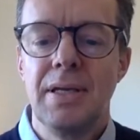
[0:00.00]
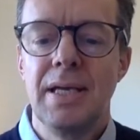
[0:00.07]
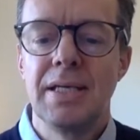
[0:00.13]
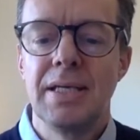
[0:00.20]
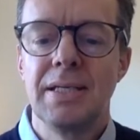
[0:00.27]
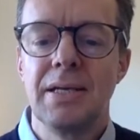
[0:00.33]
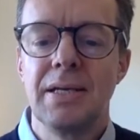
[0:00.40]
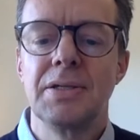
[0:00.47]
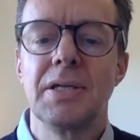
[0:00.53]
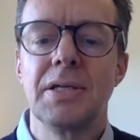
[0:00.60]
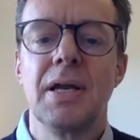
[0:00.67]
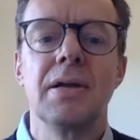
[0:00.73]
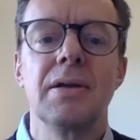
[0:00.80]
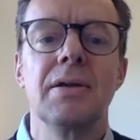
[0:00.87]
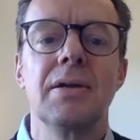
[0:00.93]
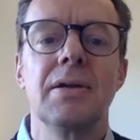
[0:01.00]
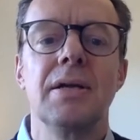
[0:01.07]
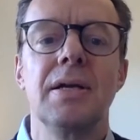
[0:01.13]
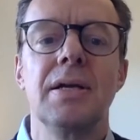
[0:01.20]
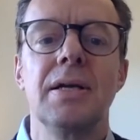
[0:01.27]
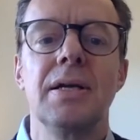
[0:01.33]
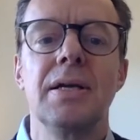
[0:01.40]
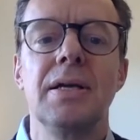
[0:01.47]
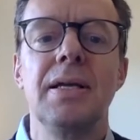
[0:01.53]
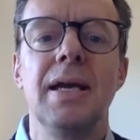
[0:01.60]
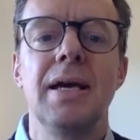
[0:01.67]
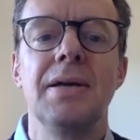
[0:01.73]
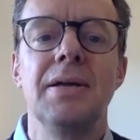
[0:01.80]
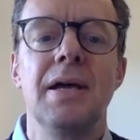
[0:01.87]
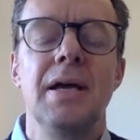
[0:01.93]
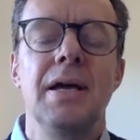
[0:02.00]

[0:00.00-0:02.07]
yes, it looks like. Yeah,